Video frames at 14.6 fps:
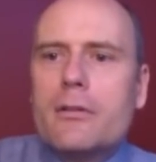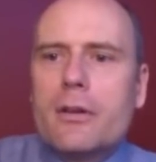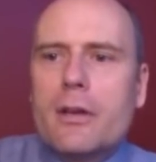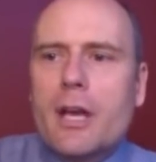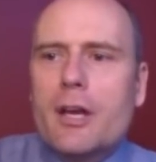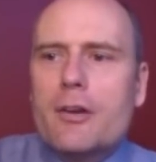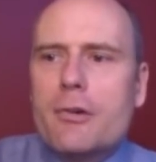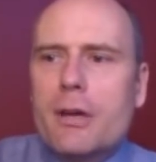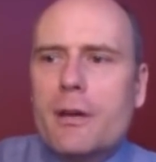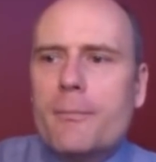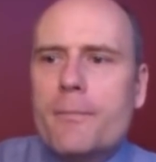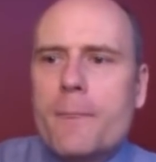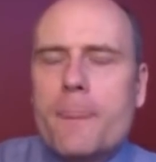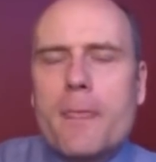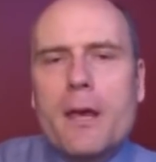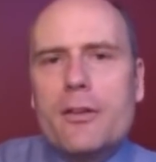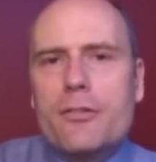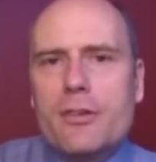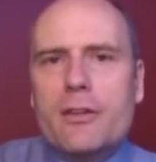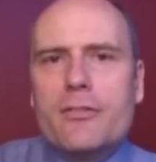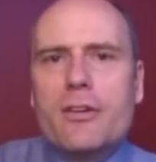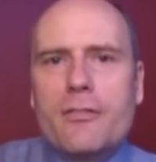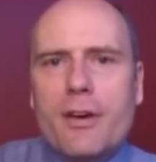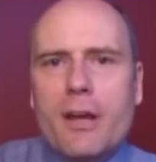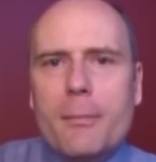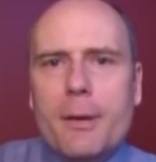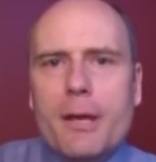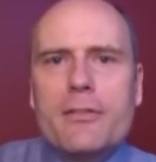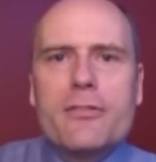Psychiatry has yet to
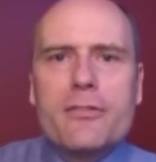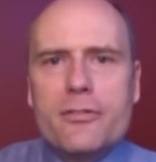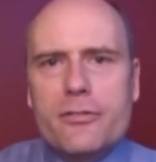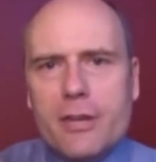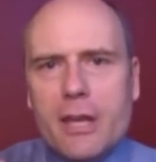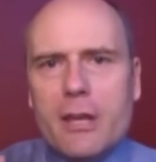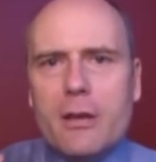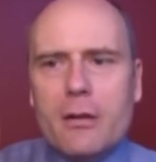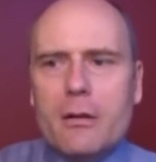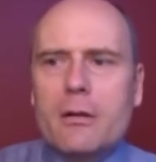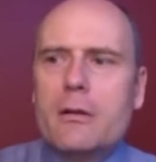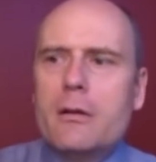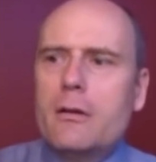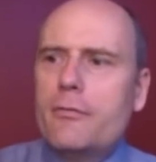develop a single